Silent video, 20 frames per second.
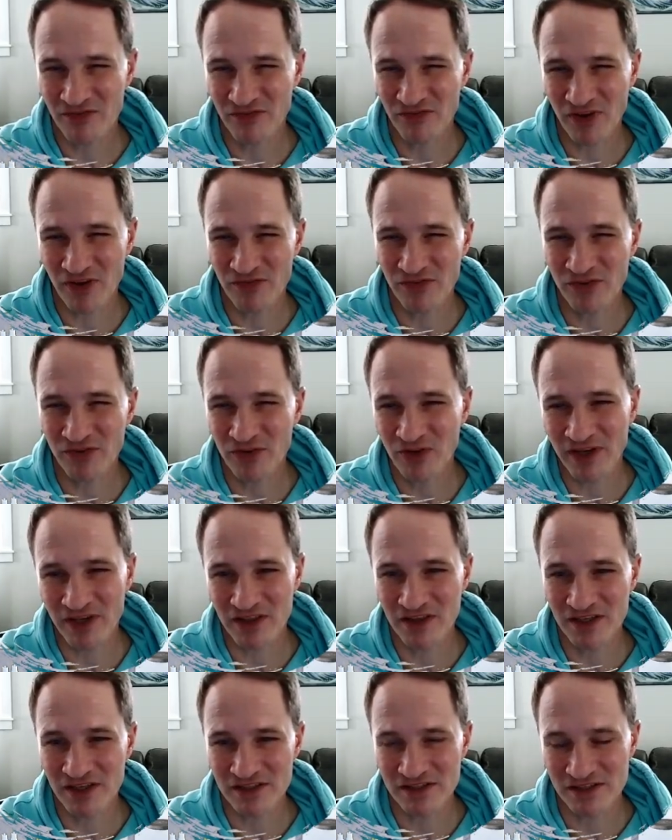I feel like
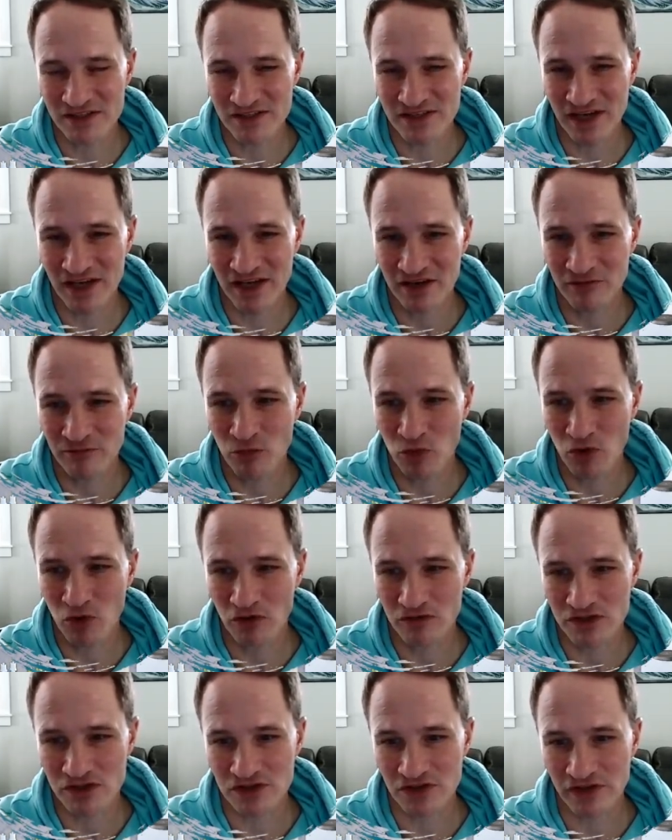this is kind of more of
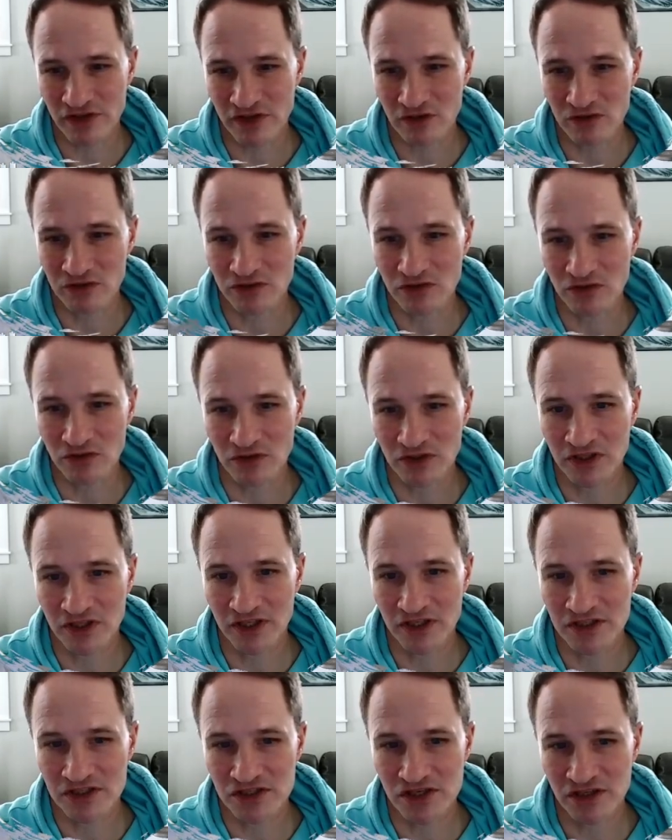just like a little
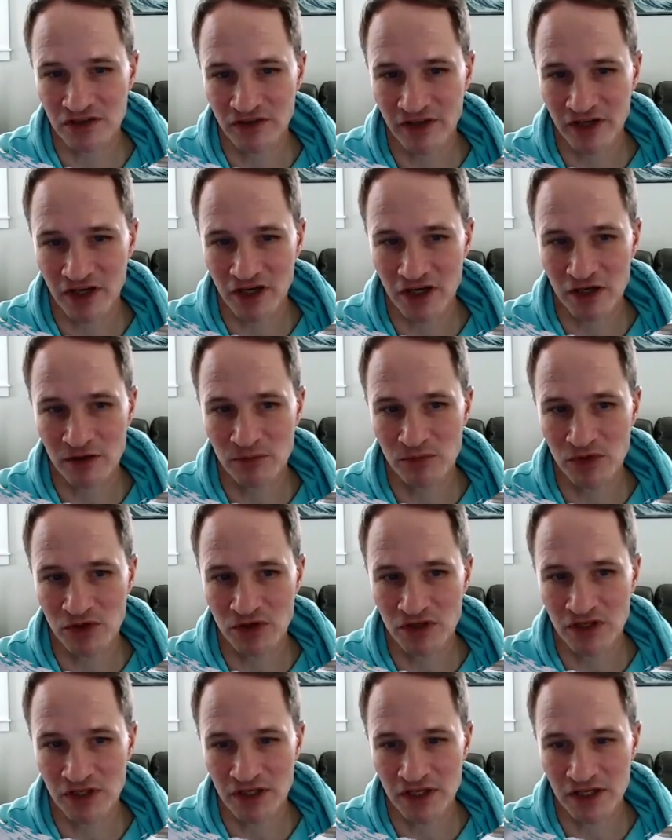kitchen, like a
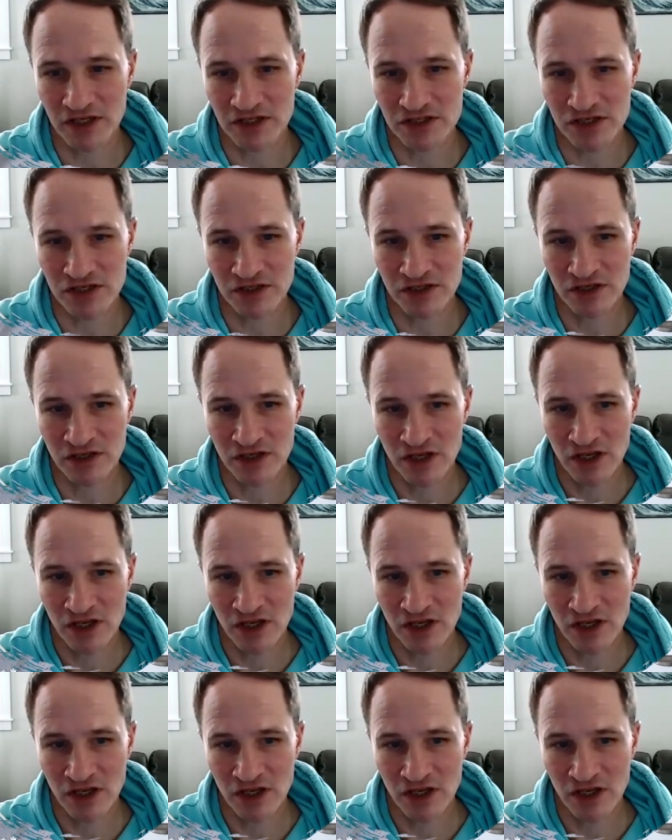community kitchen.